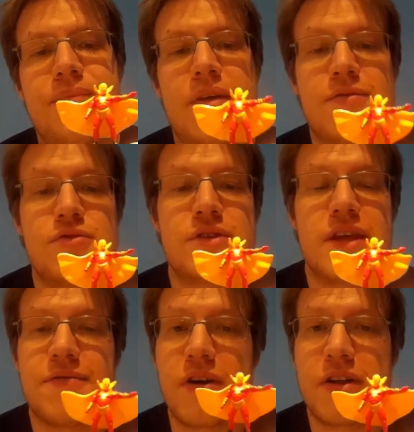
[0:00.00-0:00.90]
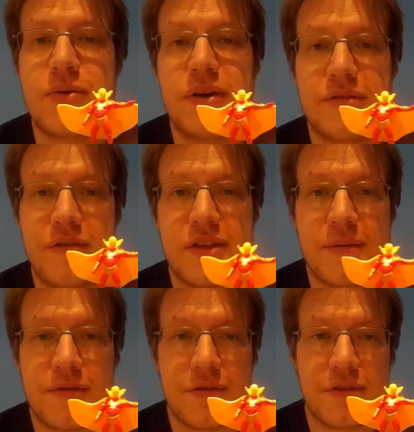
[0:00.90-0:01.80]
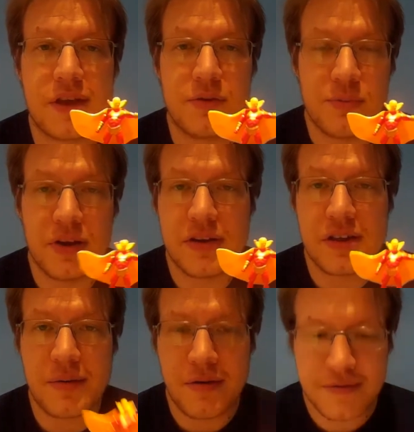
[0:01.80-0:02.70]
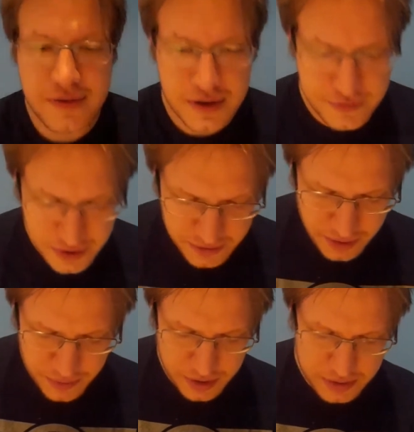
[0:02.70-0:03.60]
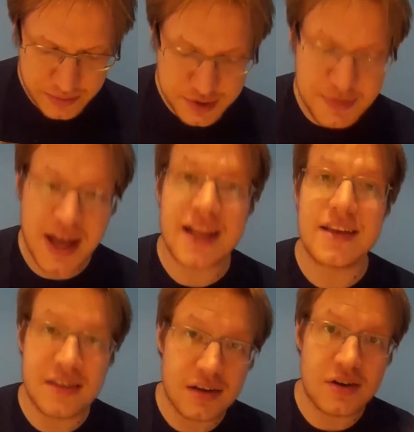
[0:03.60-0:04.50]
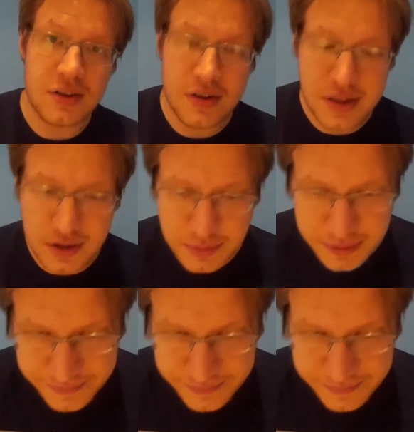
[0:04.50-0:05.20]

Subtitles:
unfortunately, if I had a quid for every time I've got a Signalman, I could start my own fucking realm network, which would be handy because I've got a lot of Signalmen.